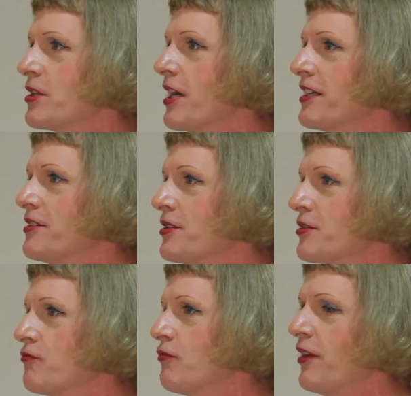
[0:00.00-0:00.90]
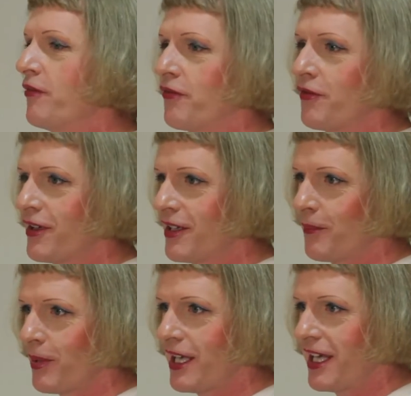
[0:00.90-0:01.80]
I could just riff and
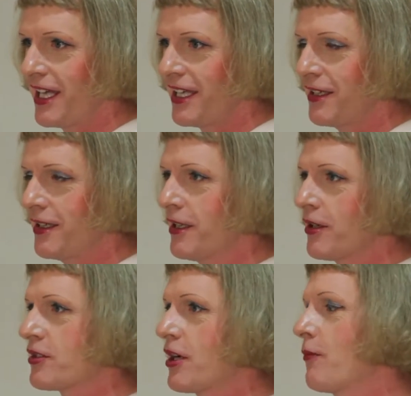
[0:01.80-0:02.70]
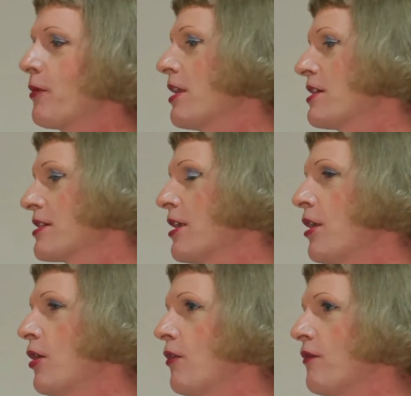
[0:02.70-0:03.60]
play. Because when I
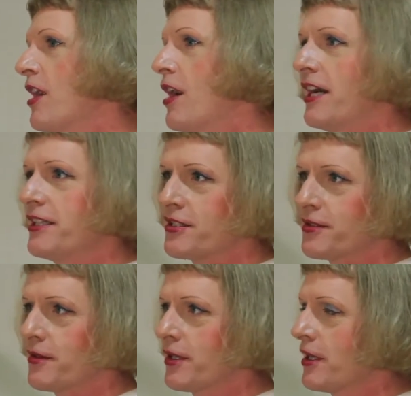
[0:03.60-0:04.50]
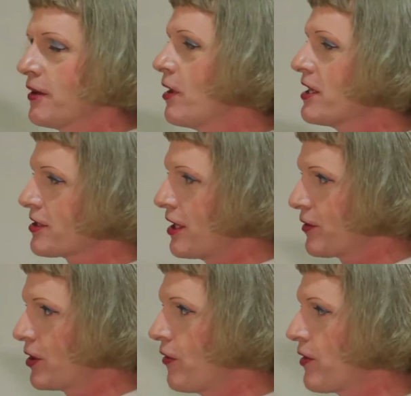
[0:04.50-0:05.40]
start off, once I've
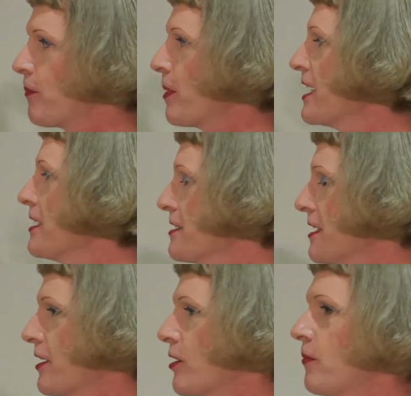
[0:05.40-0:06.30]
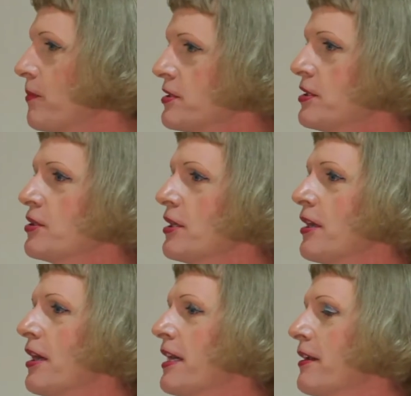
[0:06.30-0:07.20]
got the basic composition,
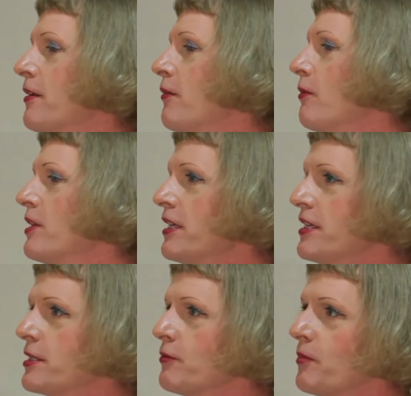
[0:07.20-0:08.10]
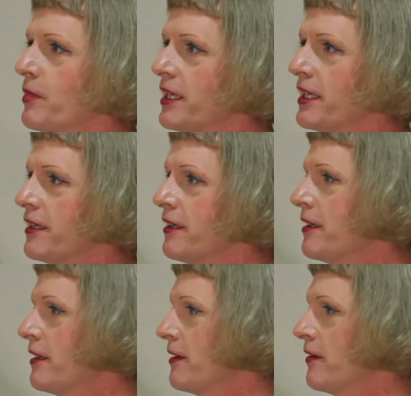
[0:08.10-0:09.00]
like with this, it
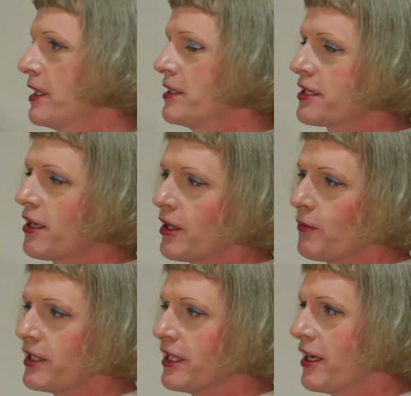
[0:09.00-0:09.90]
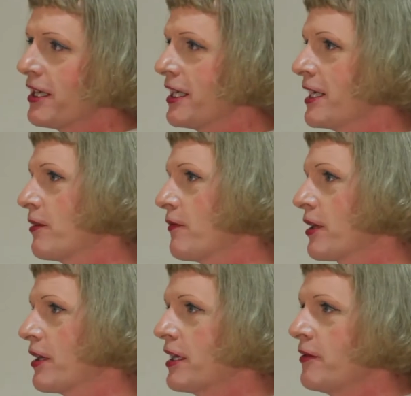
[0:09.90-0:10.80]
started with the idea of the
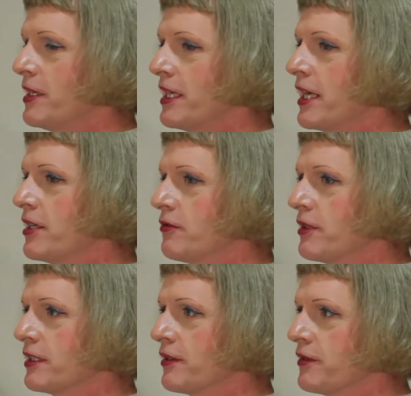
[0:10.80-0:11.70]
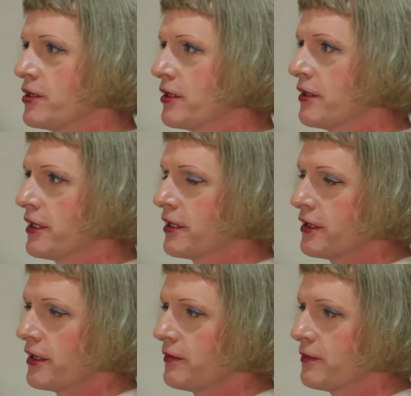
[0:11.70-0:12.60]
kind of meandering division,
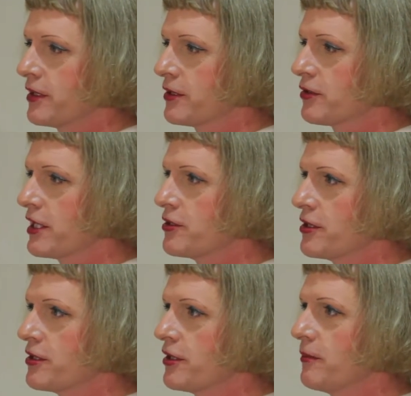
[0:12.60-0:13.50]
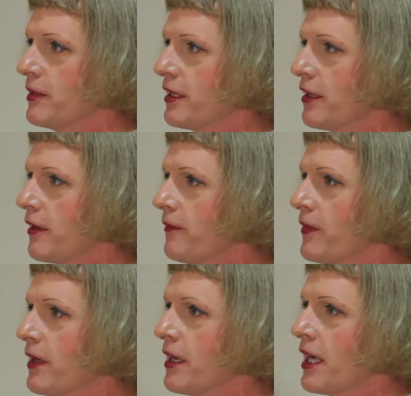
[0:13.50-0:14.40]
the trenches in the middle,
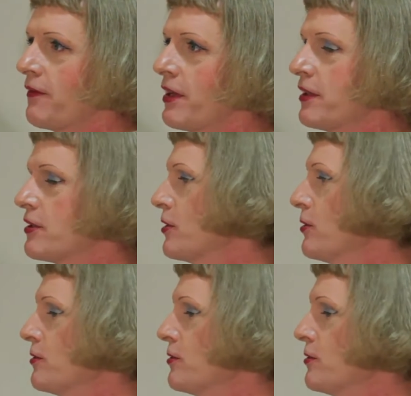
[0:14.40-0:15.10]
and then the two